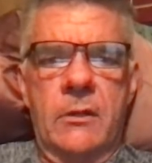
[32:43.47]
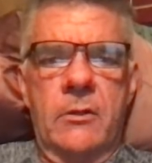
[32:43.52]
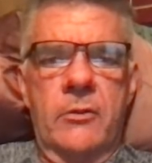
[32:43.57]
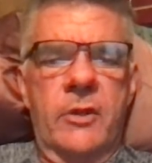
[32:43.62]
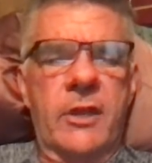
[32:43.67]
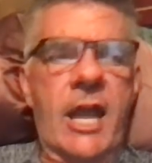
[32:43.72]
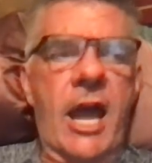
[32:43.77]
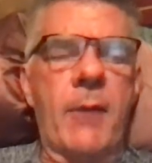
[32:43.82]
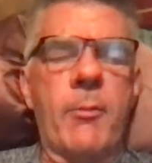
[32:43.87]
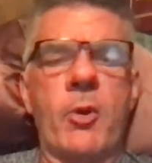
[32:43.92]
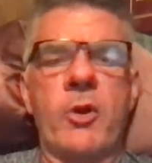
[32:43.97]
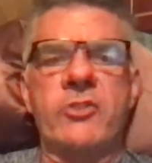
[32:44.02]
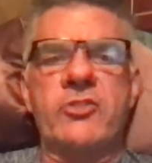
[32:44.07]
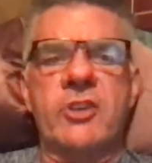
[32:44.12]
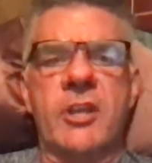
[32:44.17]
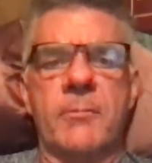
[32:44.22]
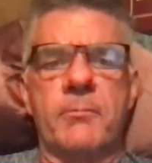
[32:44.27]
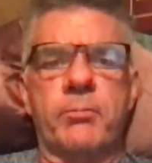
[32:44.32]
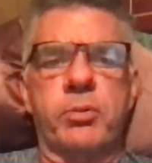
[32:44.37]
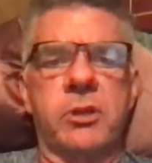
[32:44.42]
The Cowboys
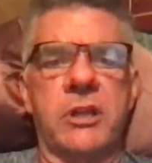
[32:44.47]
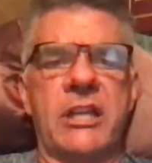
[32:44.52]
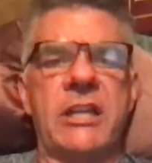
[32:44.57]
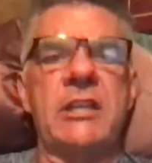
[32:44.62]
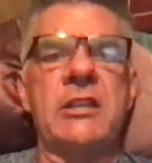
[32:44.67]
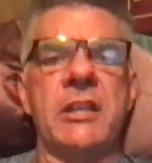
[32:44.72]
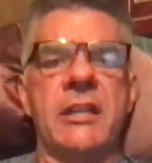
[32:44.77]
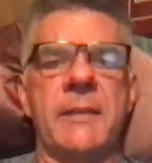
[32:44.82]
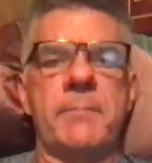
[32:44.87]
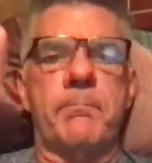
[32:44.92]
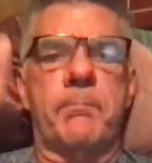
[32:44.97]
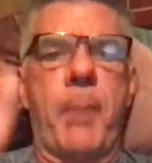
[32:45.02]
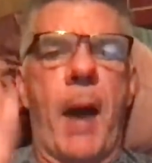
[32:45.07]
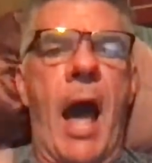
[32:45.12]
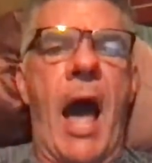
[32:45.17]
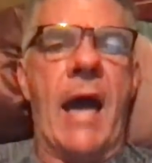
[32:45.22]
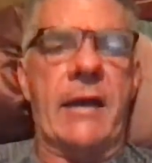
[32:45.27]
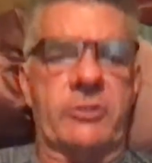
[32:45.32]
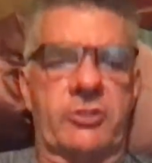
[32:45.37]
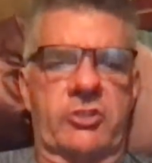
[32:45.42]
completely
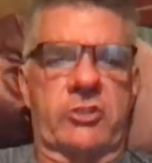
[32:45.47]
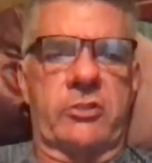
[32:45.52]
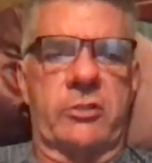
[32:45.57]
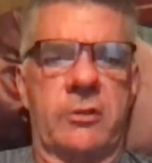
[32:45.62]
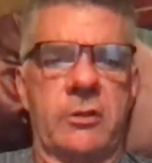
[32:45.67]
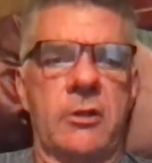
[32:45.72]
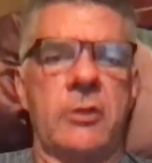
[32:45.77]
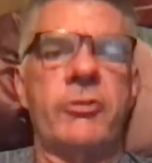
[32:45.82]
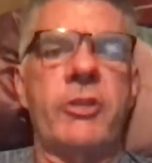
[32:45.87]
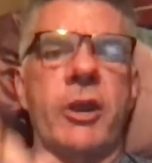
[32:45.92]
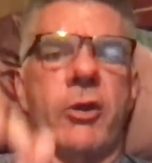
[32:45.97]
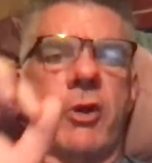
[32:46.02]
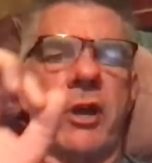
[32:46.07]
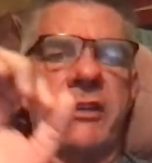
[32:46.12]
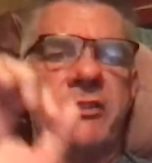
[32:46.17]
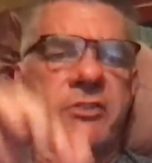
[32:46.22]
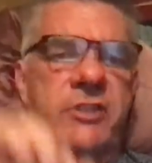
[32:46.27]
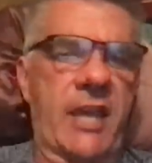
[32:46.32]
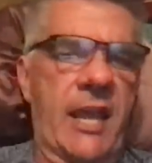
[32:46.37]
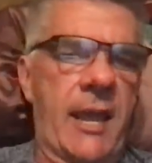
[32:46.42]
botched their
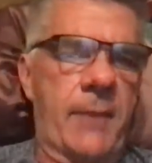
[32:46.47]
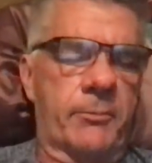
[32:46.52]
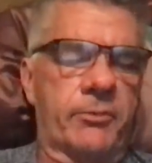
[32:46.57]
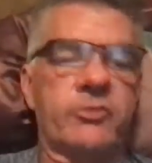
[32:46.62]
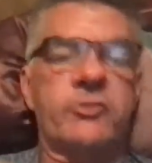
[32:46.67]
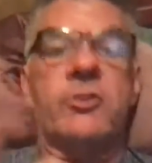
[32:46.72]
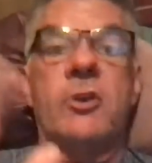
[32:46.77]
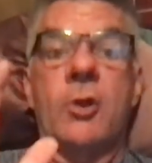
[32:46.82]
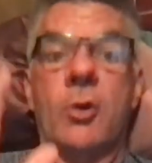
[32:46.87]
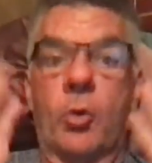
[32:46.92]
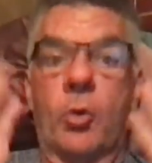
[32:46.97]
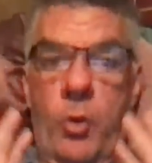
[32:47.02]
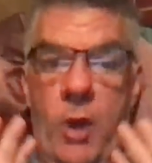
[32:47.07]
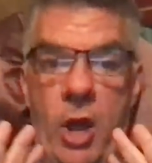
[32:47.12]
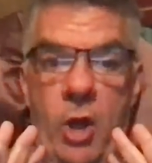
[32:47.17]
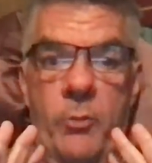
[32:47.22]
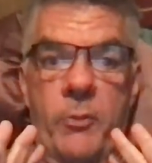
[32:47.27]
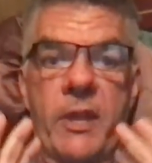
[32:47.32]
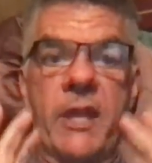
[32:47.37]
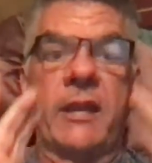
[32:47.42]
attempts,
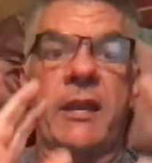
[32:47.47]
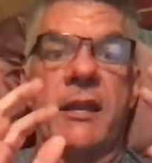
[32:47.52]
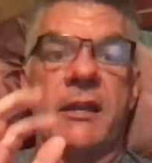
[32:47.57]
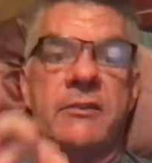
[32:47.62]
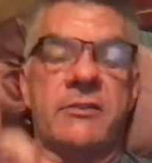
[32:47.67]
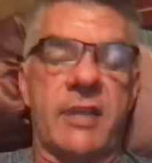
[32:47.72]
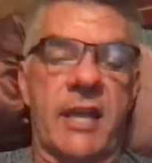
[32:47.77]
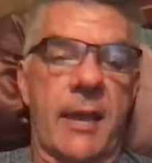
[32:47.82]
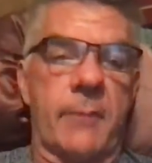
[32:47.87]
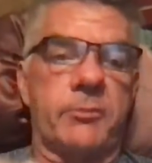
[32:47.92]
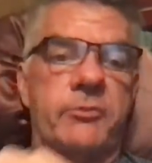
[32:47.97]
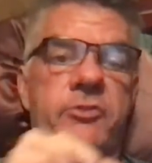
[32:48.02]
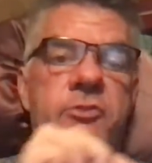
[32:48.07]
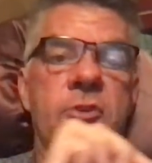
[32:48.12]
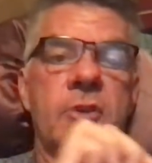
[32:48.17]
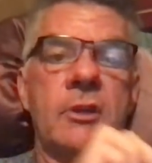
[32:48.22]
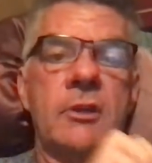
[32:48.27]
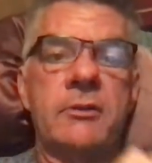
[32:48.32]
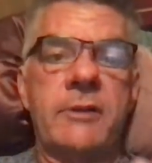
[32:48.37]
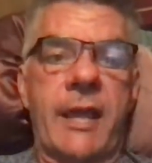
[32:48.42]
well-meaning
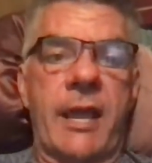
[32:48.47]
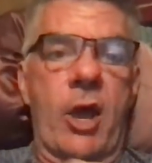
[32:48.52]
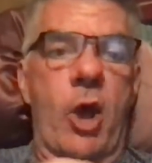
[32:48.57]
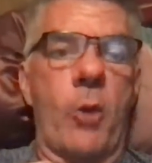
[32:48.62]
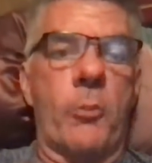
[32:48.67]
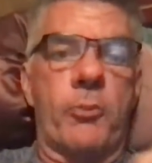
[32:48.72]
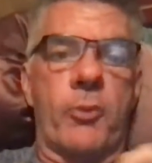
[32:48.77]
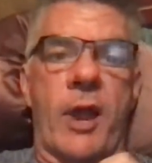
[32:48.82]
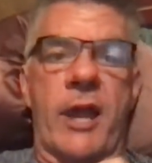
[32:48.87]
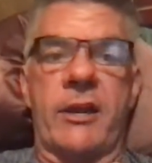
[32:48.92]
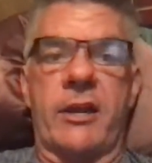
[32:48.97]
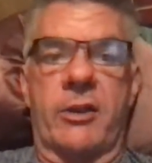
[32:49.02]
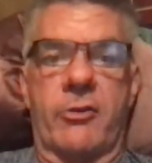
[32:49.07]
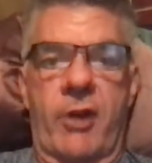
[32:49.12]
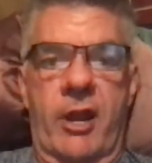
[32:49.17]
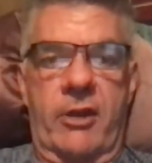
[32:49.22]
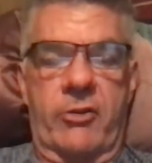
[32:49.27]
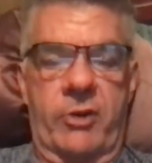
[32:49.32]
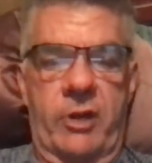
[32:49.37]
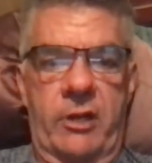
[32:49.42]
attempts, to help Randy
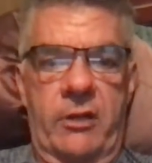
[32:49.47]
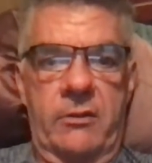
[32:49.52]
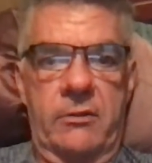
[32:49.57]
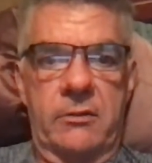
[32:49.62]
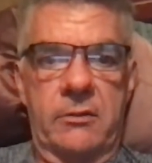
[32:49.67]
Gregory.